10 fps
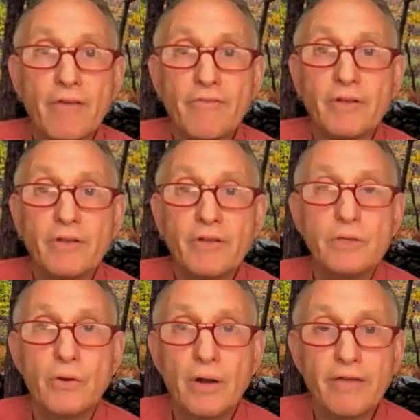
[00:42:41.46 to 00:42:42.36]
using
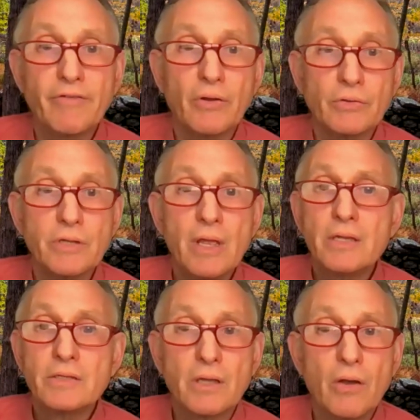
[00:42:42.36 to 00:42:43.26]
their iPhones.
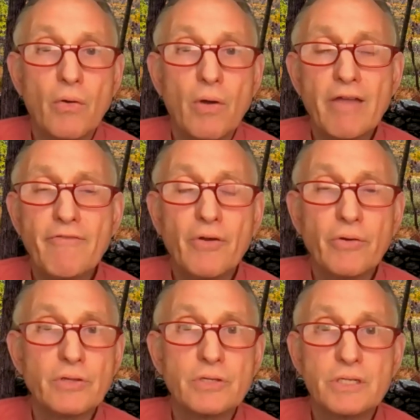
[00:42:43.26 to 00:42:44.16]
So iPhone
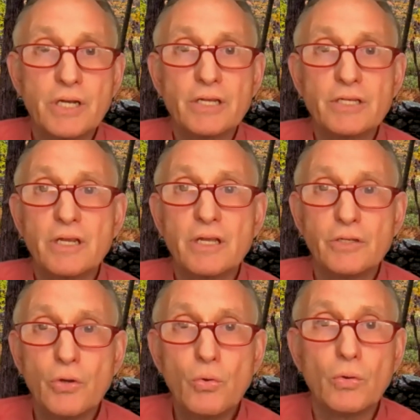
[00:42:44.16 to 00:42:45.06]
is just a
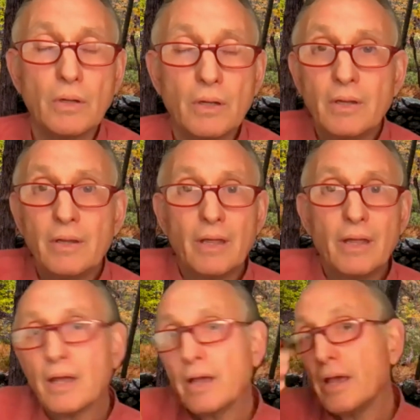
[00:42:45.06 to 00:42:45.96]
tool.
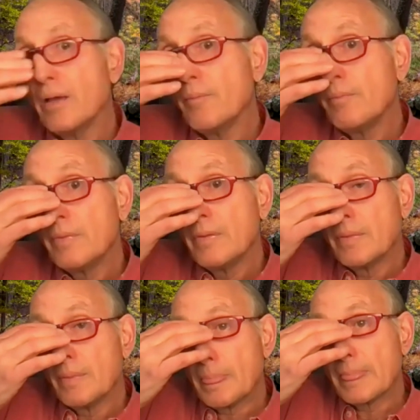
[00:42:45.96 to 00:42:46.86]
Um,
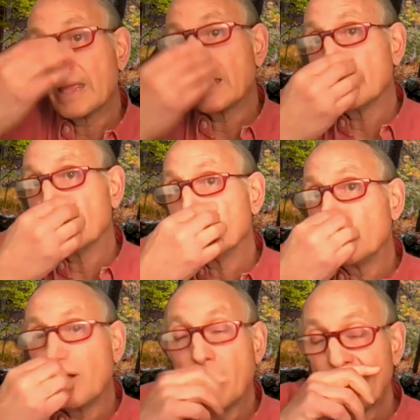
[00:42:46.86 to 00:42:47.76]
uh, they're
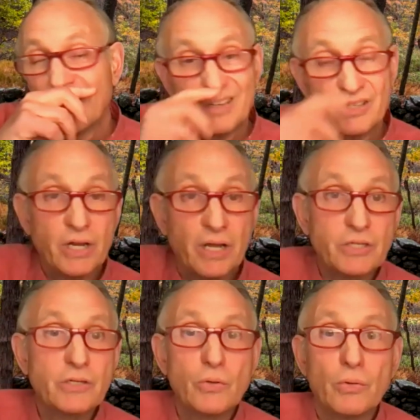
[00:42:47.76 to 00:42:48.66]
all just
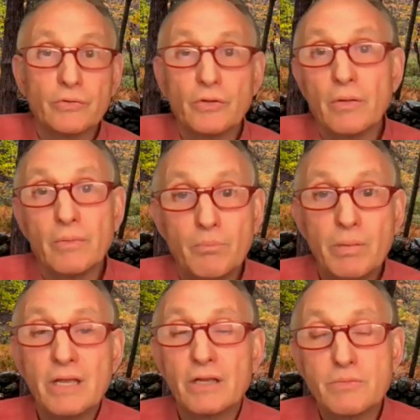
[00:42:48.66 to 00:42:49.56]
tools. So
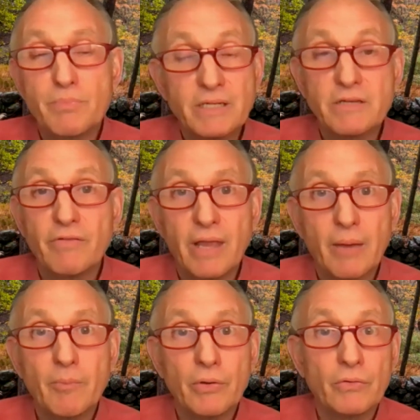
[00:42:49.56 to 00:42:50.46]
big expensive
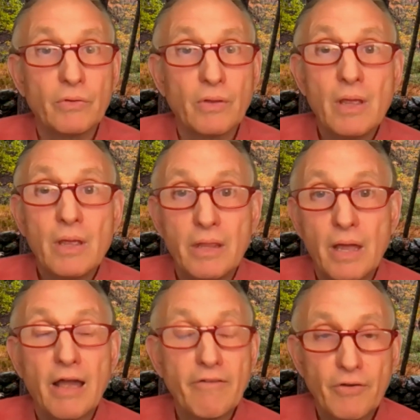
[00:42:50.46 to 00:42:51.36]
cameras, the
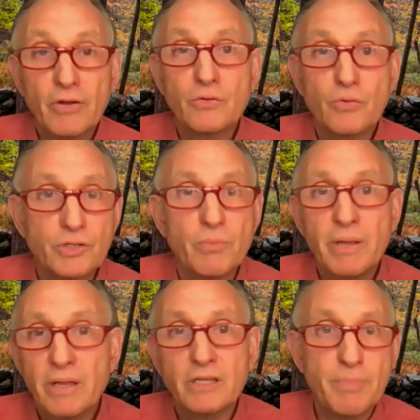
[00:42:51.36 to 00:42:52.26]
iPhones, which are
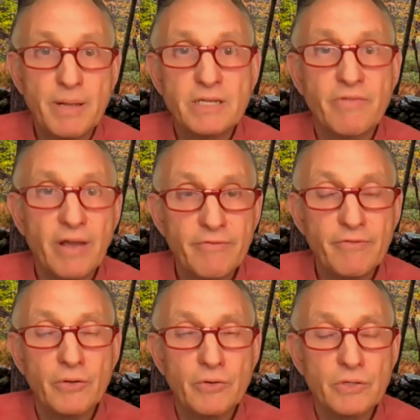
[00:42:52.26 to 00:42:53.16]
big expensive
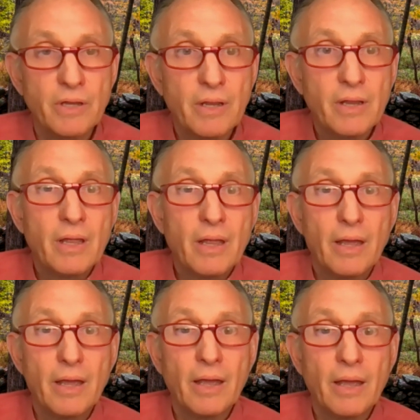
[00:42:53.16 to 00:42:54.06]
iPhones.
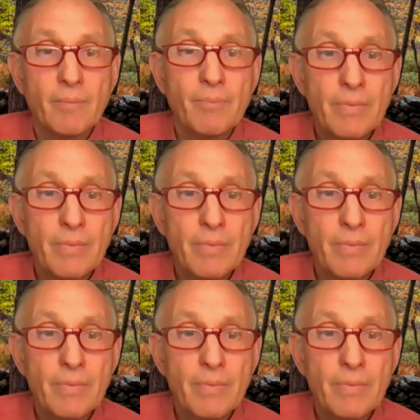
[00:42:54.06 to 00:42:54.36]
Um,